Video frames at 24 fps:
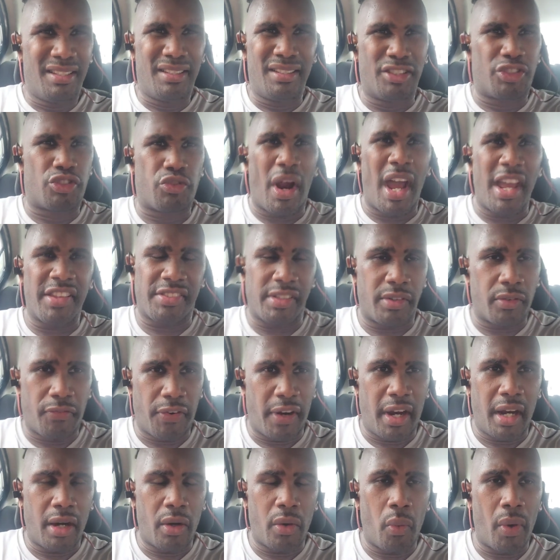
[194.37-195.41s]
dressing
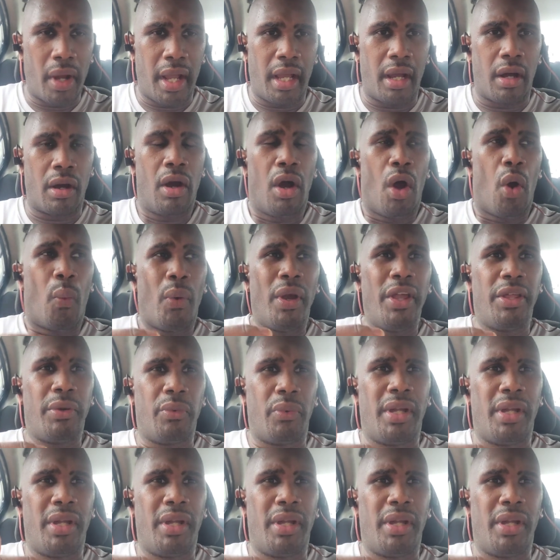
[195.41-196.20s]
very well. We